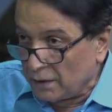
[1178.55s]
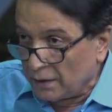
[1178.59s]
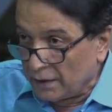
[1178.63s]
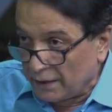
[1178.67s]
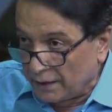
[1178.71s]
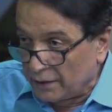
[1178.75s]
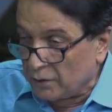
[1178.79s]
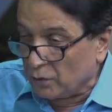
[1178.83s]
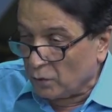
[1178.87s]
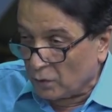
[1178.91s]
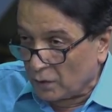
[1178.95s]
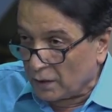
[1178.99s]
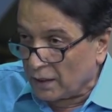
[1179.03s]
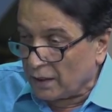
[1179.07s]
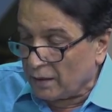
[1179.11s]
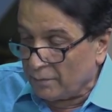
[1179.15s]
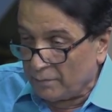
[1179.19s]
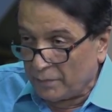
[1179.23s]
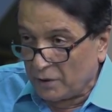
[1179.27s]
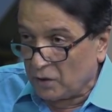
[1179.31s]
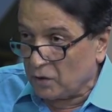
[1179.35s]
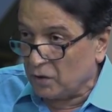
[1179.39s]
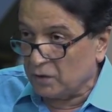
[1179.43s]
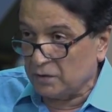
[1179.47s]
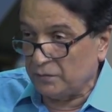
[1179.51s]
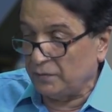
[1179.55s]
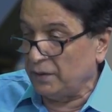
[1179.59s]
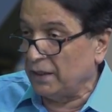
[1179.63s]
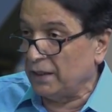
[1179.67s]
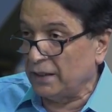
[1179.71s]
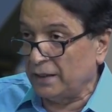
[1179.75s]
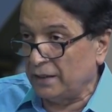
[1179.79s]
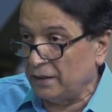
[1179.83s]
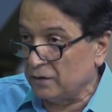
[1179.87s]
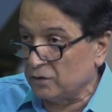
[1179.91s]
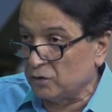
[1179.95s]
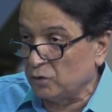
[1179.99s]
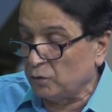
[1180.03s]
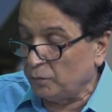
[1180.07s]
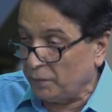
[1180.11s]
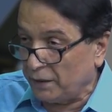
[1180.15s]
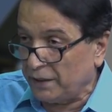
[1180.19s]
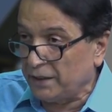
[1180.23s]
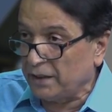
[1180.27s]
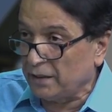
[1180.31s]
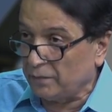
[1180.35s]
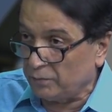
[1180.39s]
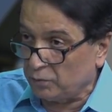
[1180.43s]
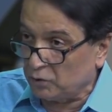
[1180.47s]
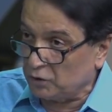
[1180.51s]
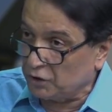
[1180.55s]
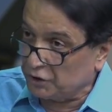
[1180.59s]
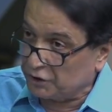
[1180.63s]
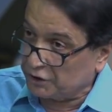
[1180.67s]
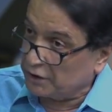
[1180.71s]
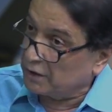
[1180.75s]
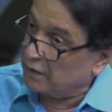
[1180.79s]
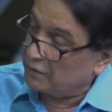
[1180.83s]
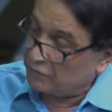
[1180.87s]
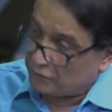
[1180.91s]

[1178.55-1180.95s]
in Doklam because we are in a superior position.